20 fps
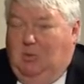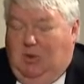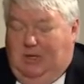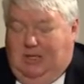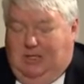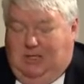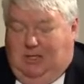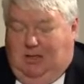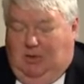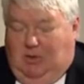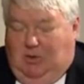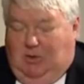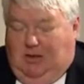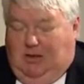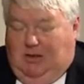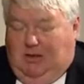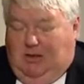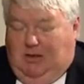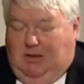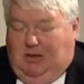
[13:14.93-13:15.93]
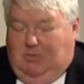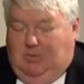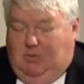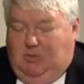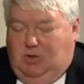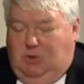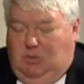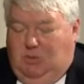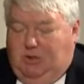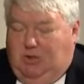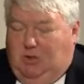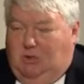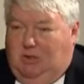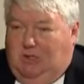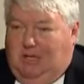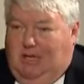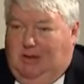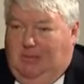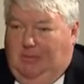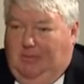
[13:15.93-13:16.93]
West Lothian. She wants to
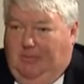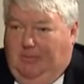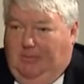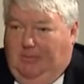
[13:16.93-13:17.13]
retain them.